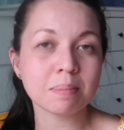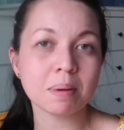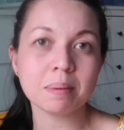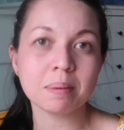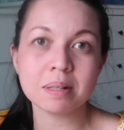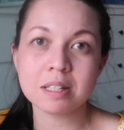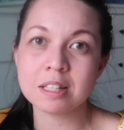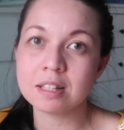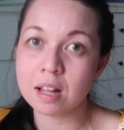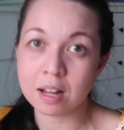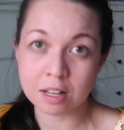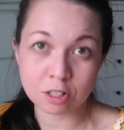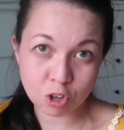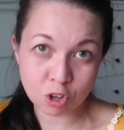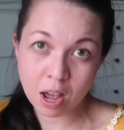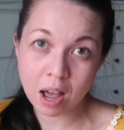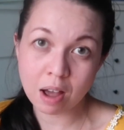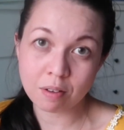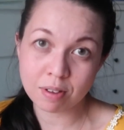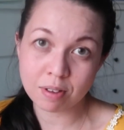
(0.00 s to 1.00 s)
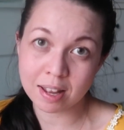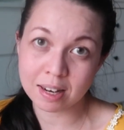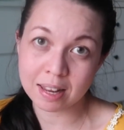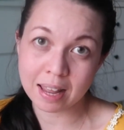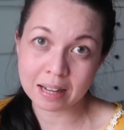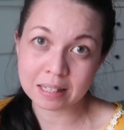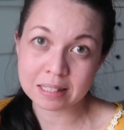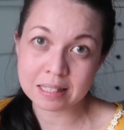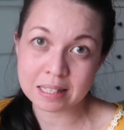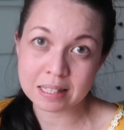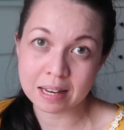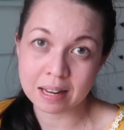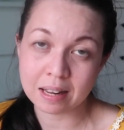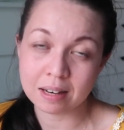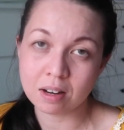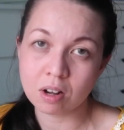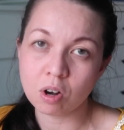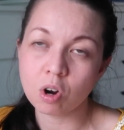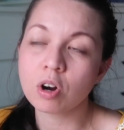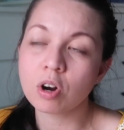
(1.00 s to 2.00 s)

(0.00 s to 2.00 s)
babies not to have any accident,